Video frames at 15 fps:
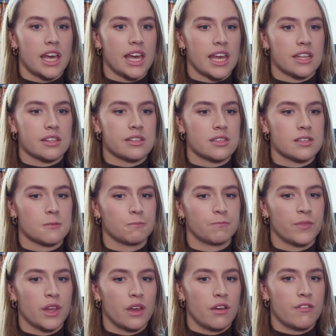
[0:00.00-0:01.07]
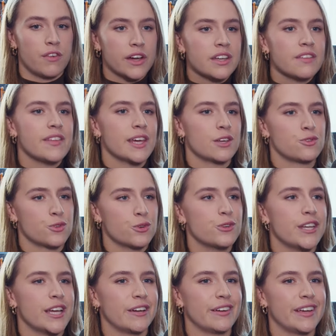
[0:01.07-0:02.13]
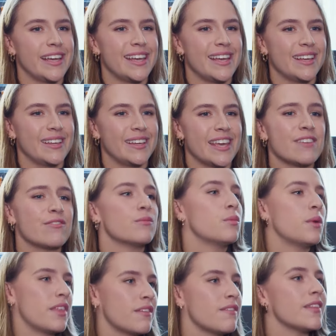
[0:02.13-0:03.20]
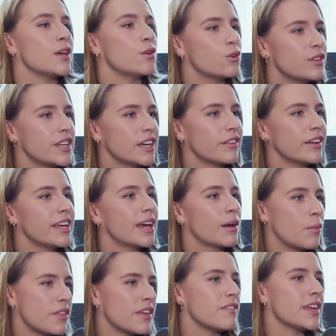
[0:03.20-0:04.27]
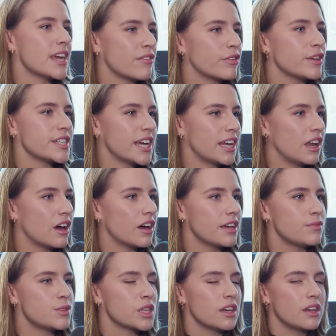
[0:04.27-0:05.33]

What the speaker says: It's finding the extraordinary even within the ordinary and within the everyday lives.